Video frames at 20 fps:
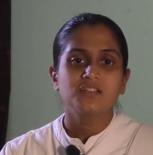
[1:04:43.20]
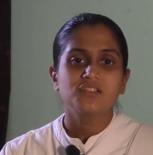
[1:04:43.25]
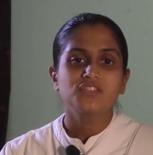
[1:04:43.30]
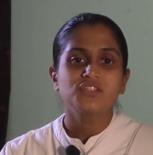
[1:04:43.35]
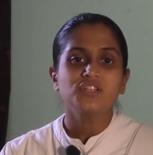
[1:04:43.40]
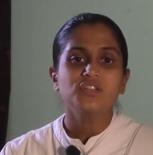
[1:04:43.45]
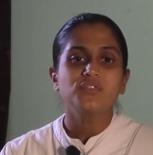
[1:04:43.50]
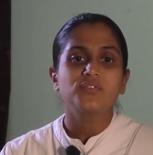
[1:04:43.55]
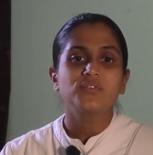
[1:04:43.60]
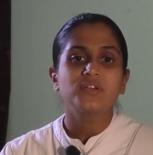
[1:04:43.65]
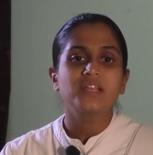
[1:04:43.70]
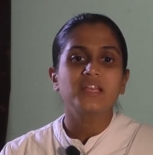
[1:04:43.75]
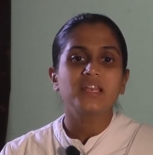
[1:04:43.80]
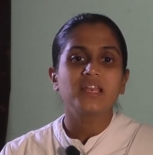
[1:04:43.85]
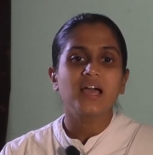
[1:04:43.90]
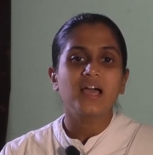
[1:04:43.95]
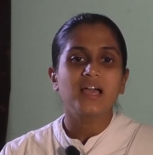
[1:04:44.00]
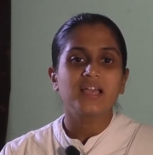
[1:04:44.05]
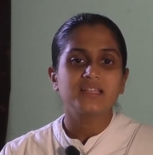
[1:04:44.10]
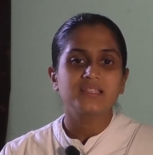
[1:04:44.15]
She
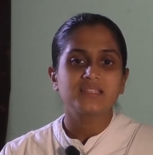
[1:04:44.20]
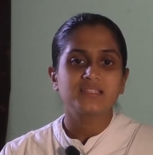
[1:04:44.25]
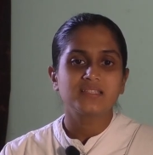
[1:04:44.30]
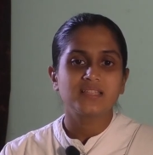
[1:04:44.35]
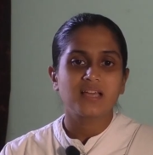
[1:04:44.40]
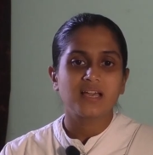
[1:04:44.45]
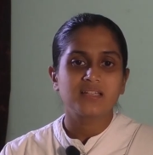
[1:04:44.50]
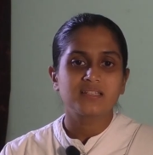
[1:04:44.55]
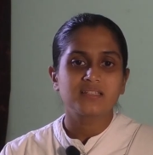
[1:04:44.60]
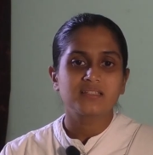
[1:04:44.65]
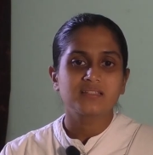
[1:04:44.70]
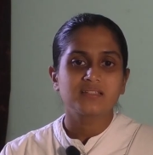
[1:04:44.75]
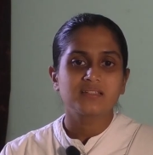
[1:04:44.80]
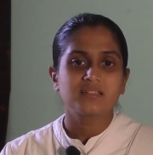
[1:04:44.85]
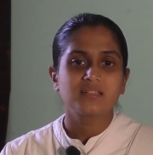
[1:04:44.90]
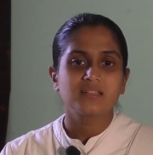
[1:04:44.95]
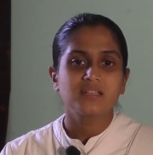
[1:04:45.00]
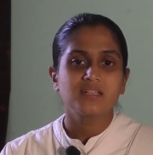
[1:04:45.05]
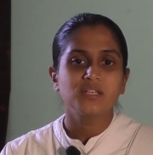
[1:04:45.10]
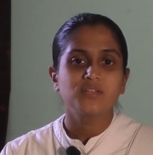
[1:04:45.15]
realized that
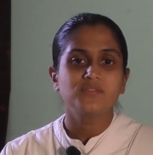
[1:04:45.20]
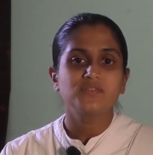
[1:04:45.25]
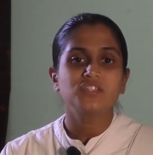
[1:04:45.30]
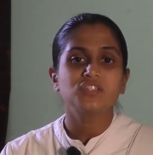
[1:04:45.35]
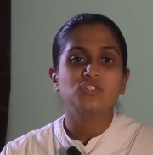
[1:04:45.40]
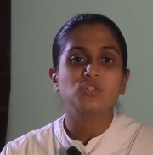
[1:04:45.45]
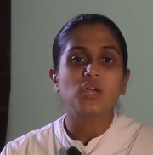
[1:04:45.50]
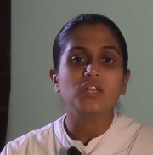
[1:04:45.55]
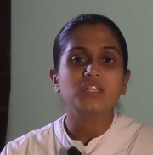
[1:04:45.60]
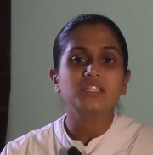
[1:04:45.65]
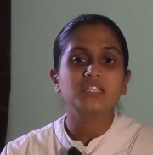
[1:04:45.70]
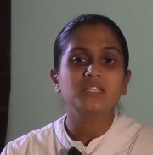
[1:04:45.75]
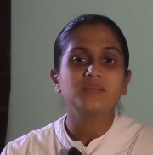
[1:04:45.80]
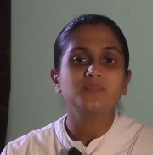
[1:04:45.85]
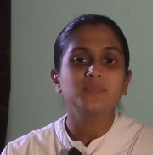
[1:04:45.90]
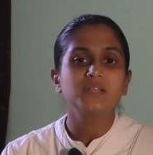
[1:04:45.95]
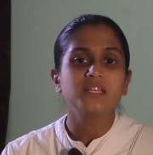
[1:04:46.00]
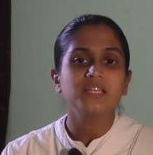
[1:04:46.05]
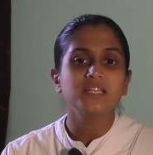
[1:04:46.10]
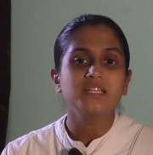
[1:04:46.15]
it was not
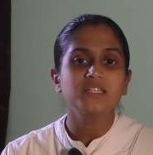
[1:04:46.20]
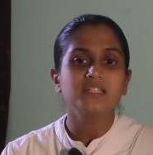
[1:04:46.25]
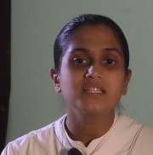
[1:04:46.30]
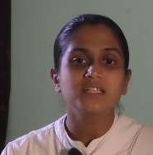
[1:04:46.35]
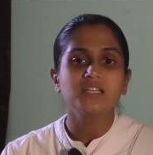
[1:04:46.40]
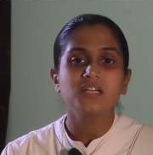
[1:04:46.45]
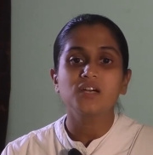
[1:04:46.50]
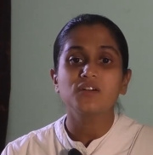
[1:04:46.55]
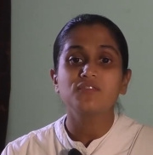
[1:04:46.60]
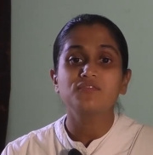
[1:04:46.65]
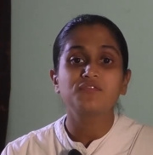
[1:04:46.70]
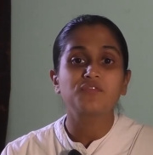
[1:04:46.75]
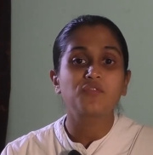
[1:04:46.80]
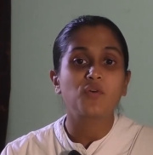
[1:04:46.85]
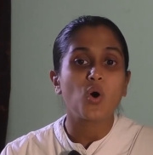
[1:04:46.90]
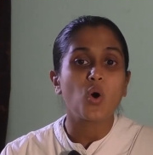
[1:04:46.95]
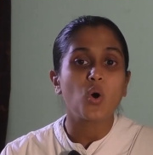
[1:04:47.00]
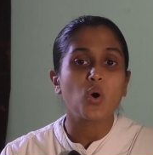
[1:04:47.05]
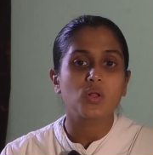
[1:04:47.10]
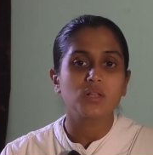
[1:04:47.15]
completely her
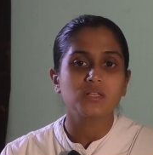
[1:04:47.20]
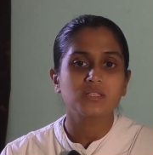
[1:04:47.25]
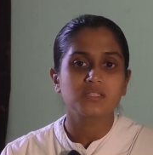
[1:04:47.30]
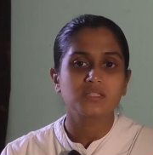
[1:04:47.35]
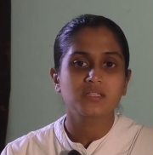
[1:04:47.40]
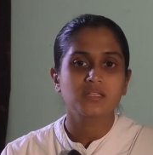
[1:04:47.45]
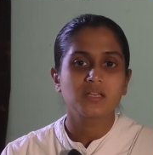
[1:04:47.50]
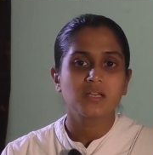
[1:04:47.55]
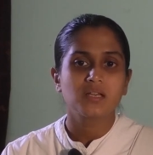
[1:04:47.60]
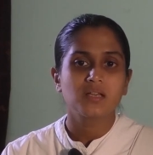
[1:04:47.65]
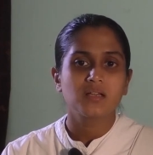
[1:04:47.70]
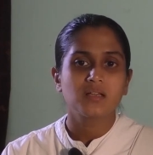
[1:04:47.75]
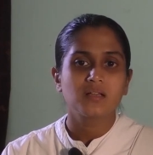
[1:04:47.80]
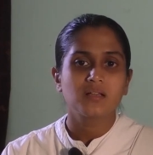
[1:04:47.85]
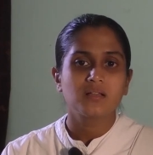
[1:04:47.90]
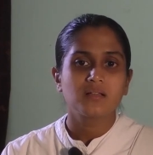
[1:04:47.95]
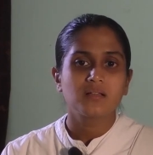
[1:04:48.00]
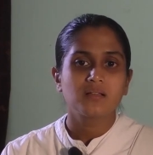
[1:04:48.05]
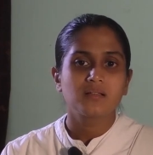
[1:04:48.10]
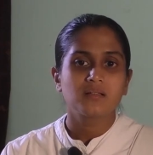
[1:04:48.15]
fault.
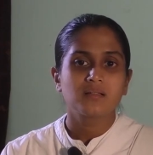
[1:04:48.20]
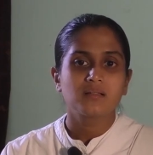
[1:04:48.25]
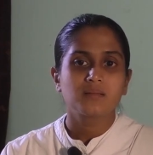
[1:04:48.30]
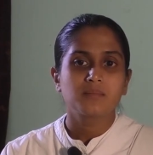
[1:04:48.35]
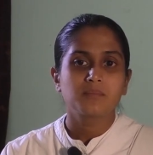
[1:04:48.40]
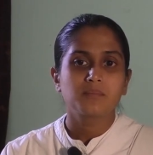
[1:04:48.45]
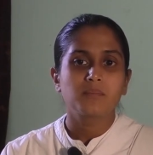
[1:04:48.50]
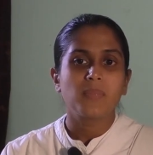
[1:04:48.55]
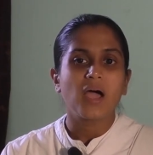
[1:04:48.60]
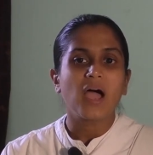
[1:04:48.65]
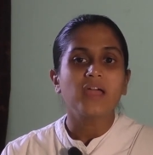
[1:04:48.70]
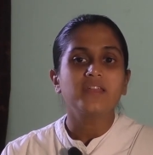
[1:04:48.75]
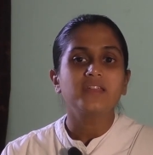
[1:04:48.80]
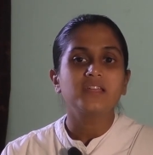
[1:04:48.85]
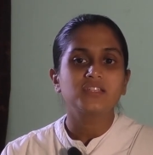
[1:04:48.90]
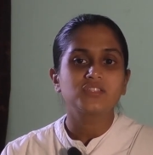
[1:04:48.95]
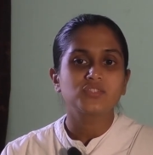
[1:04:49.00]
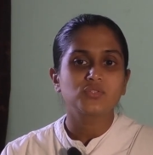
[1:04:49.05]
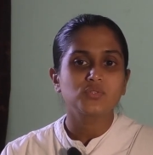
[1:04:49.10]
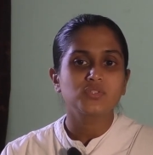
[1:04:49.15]

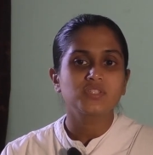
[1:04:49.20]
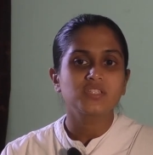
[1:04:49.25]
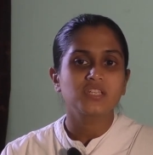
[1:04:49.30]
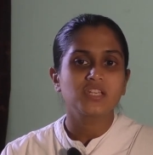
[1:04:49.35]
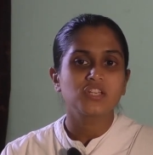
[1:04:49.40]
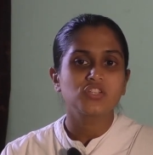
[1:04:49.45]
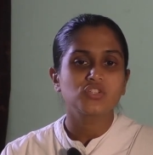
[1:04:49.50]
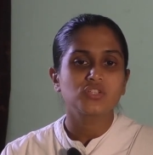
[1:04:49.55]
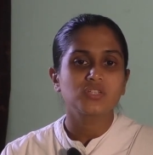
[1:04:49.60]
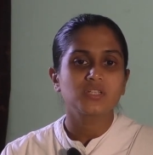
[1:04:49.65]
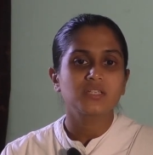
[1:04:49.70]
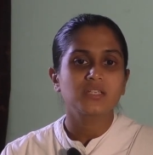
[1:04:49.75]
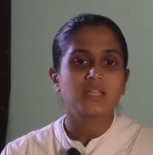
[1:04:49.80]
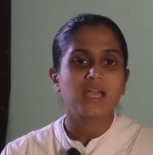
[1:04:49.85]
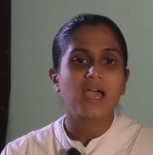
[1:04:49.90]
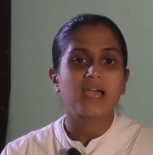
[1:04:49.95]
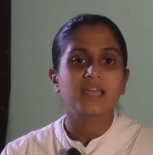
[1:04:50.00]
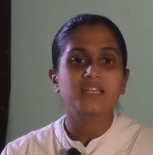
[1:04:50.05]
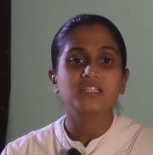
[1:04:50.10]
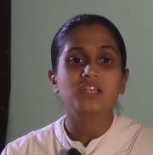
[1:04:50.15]
Bad association
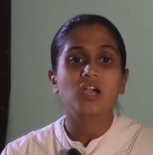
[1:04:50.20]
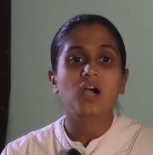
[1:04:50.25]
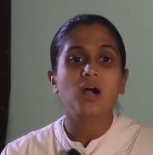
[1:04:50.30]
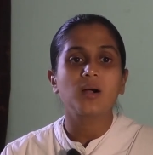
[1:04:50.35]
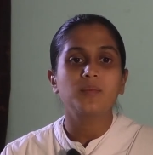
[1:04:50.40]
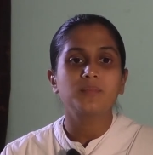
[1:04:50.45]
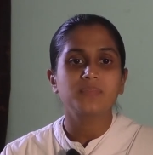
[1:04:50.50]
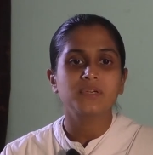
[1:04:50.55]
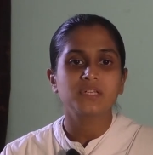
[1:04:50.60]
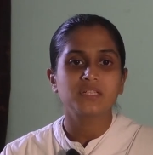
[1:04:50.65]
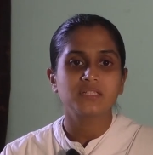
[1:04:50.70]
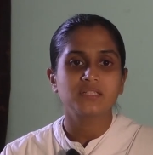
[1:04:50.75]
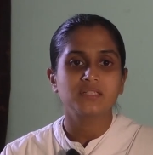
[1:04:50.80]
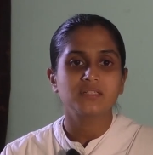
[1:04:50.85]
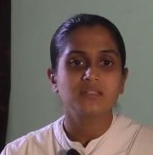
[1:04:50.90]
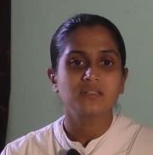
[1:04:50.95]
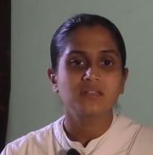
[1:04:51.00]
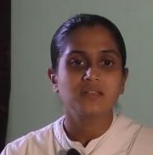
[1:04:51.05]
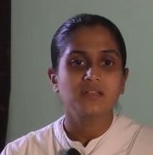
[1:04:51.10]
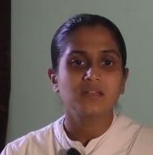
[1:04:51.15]
and
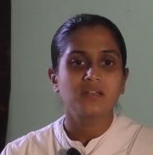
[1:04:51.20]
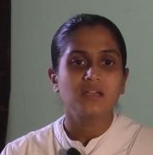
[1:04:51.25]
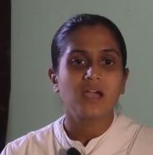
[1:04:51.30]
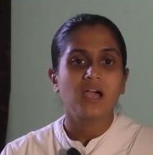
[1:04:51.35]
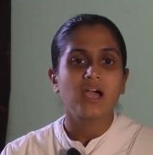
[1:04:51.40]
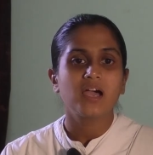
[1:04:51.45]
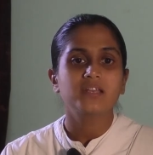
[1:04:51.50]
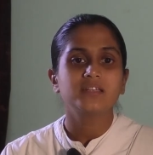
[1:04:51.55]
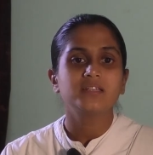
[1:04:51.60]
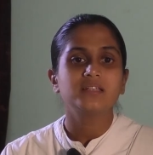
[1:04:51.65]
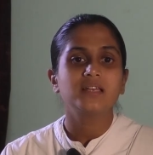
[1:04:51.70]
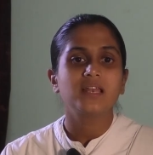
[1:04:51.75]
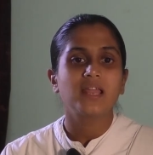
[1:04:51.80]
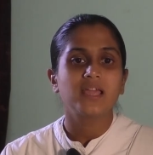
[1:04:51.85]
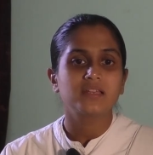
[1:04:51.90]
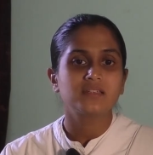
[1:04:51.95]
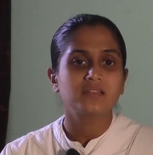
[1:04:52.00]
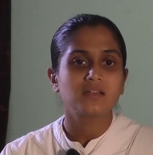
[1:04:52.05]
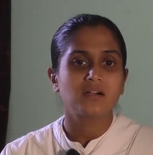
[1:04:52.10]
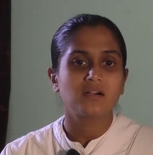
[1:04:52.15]
company had
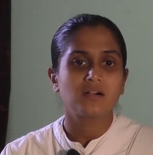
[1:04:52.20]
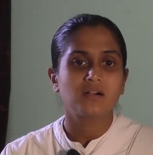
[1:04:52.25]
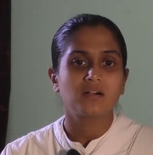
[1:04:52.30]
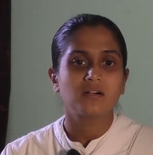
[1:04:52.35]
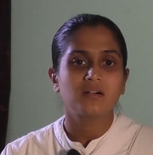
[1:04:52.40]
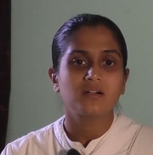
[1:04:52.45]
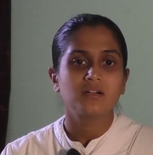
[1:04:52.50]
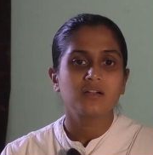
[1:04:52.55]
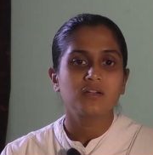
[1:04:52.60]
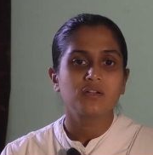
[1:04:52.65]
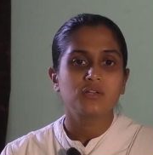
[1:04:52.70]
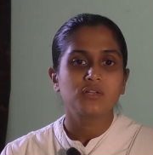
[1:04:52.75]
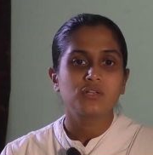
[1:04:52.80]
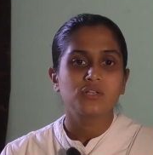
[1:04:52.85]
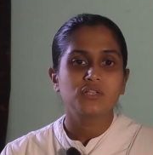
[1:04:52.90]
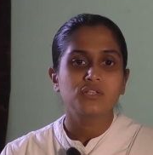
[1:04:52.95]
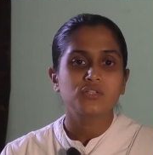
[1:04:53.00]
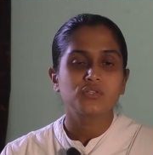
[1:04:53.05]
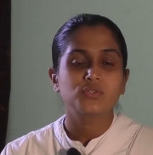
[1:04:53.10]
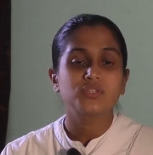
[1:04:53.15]
led her
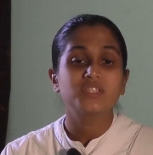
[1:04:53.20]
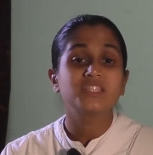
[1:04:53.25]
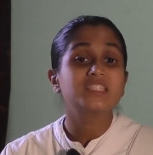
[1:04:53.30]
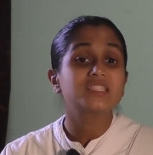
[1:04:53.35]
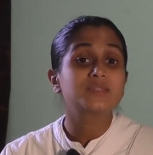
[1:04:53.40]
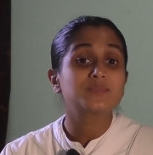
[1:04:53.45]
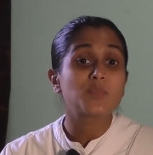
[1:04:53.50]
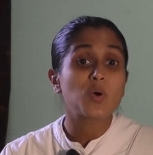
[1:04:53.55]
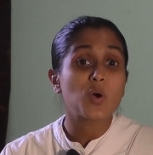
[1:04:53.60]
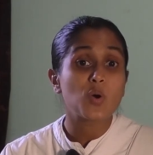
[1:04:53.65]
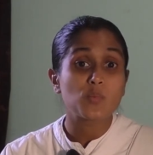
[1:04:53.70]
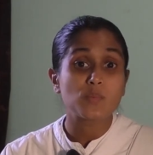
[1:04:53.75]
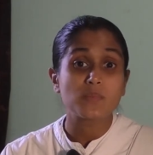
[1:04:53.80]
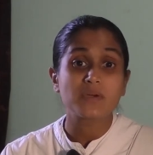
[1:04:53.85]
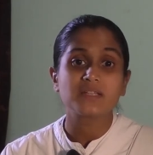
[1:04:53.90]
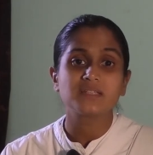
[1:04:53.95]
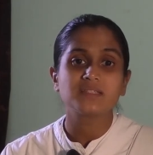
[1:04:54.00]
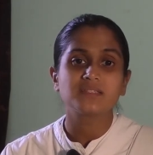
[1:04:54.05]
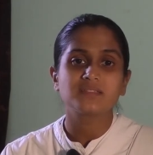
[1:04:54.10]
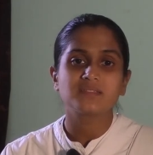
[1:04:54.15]
to this
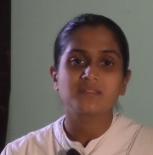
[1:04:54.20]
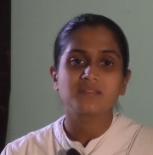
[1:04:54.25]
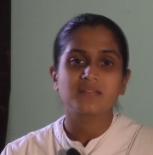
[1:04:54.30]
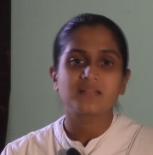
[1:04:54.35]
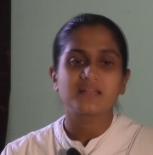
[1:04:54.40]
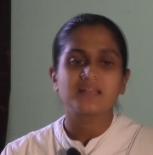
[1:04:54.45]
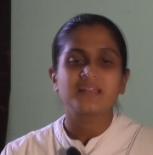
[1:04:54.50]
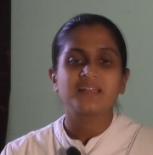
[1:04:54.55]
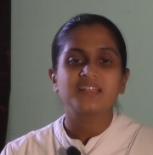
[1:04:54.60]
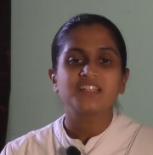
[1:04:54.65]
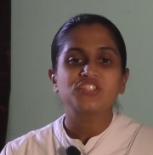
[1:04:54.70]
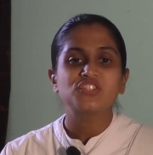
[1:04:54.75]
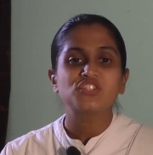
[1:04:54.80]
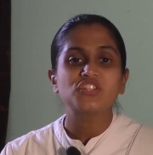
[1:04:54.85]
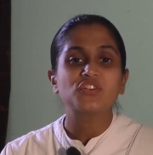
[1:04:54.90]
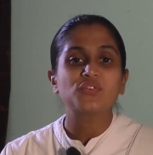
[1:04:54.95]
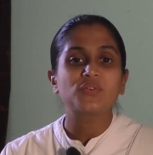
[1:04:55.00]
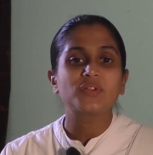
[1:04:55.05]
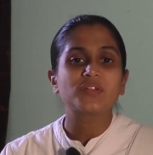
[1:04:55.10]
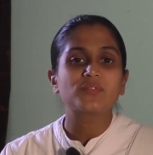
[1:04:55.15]
moment.
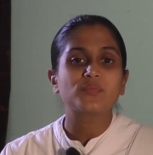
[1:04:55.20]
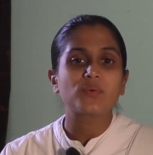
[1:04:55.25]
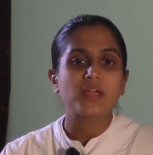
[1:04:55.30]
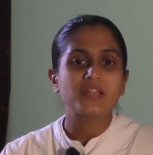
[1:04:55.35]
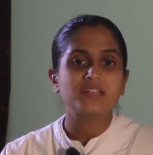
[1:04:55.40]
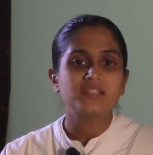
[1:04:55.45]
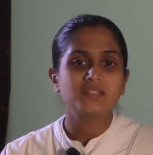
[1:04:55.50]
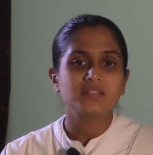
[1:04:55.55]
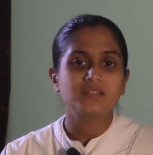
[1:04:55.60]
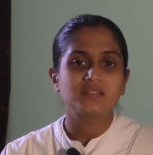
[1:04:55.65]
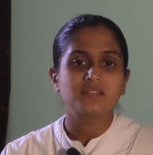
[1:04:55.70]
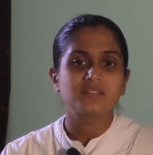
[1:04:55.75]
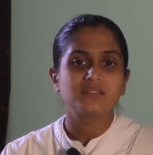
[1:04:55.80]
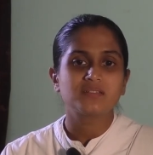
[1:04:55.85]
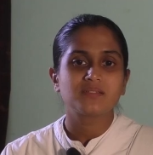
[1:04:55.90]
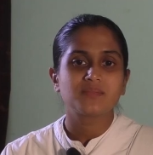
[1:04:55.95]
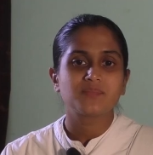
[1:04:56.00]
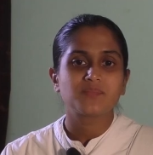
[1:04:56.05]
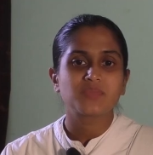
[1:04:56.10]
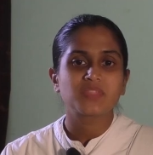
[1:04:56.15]
She regretted
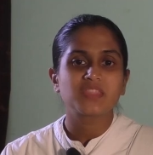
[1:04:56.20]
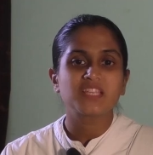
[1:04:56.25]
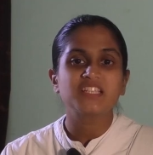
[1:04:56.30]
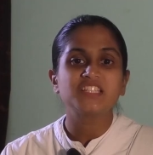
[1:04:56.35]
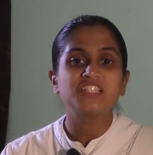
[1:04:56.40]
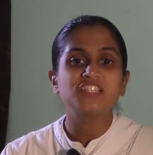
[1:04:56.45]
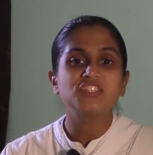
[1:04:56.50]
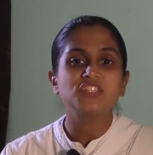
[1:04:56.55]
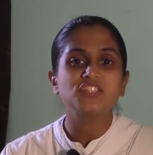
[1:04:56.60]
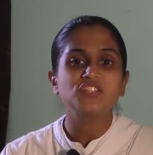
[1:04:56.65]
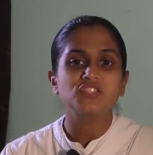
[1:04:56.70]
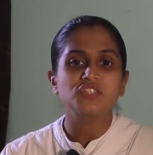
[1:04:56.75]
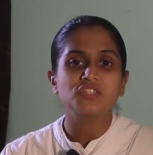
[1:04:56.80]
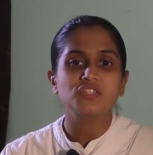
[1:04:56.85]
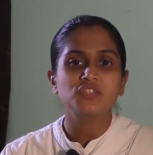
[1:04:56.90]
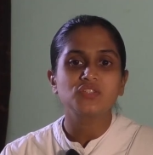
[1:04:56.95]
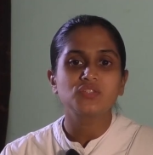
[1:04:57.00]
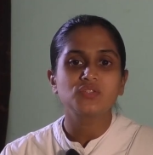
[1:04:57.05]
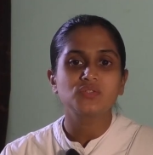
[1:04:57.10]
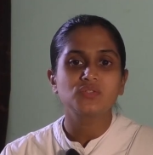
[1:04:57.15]
the
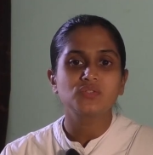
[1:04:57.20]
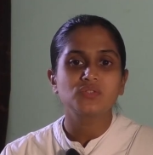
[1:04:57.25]
decision